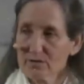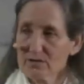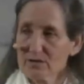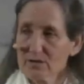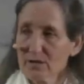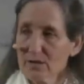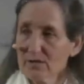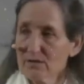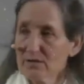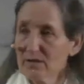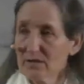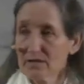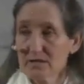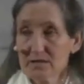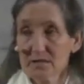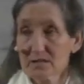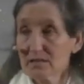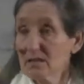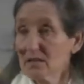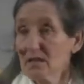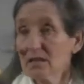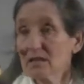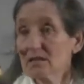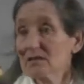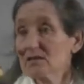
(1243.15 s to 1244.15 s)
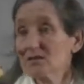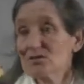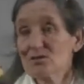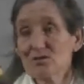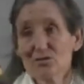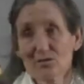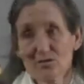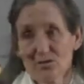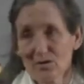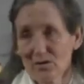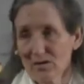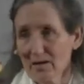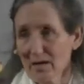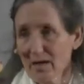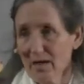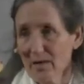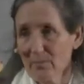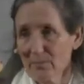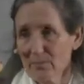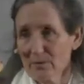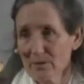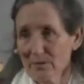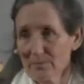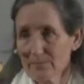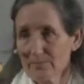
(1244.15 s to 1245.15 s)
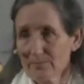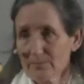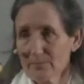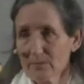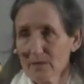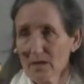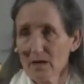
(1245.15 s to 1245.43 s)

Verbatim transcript: so these things do not happen.